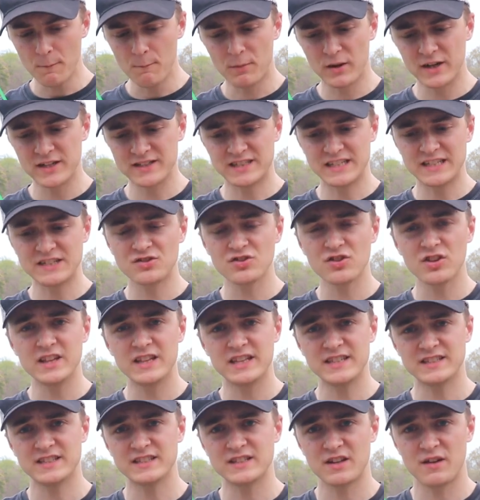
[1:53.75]
But essentially,
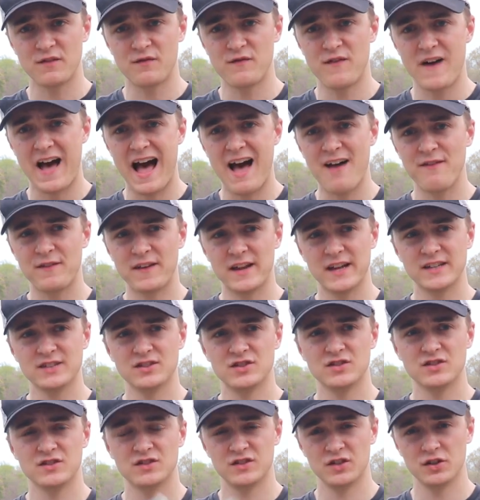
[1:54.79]
this is a
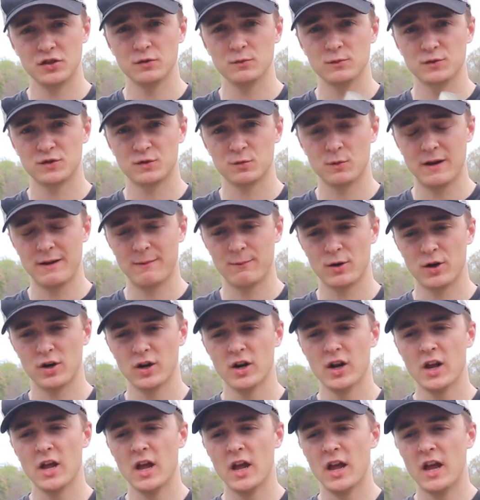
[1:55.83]
5-inch Zoom Swimmer.
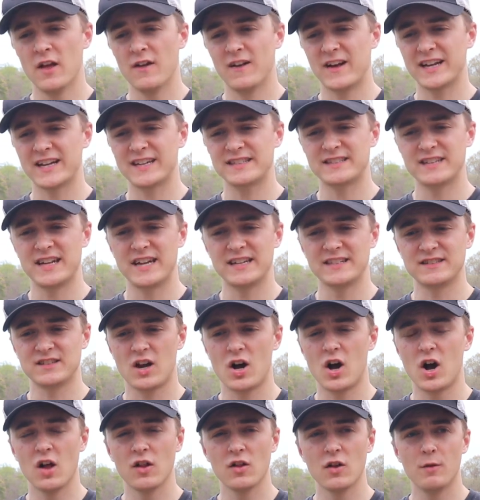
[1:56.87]
Like I said, it's a
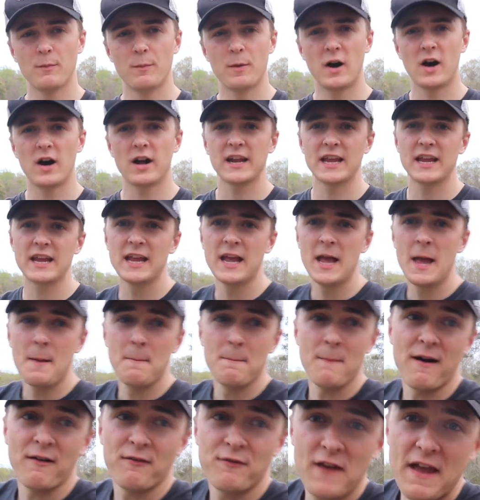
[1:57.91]
hollow body.
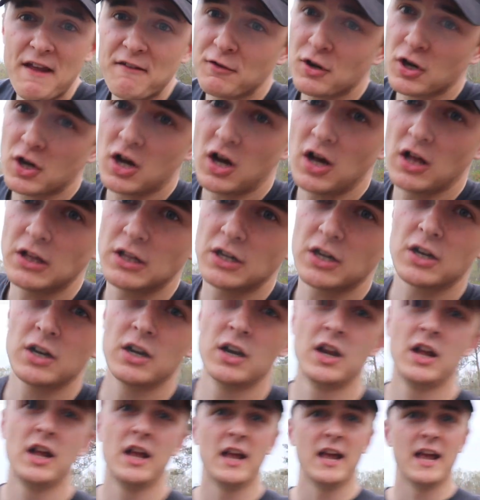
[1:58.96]
My favorite color,
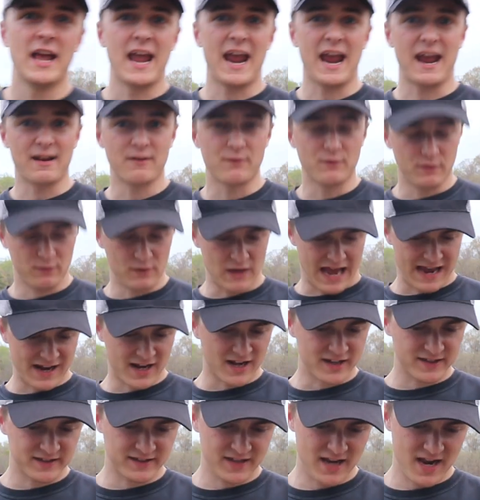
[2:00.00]
and I
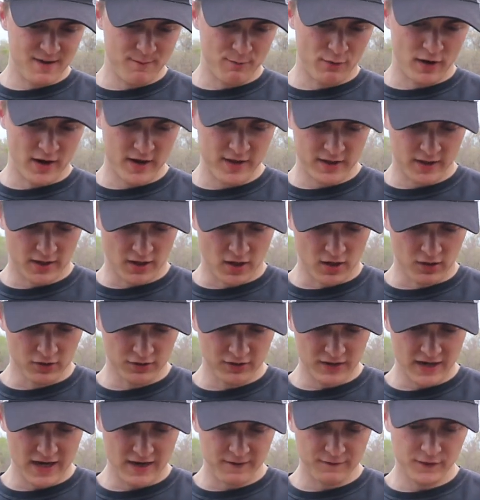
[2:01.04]
gotta say, probably the
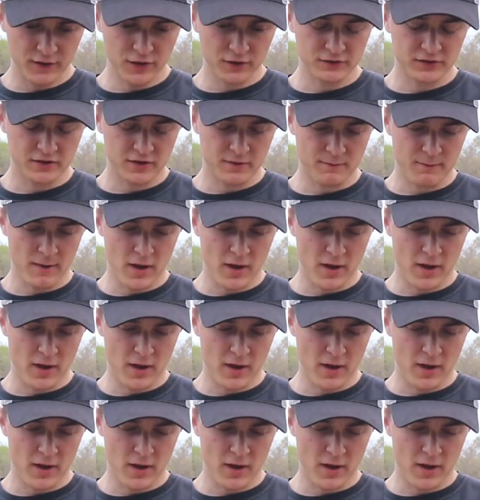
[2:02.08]
color that I've used the